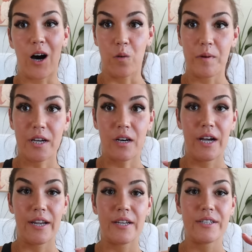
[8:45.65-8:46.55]
Oh my
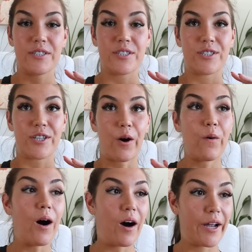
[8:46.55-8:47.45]
God, it is
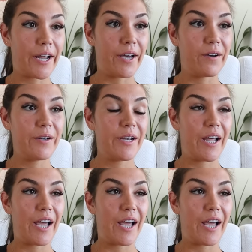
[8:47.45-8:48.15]
so hot out,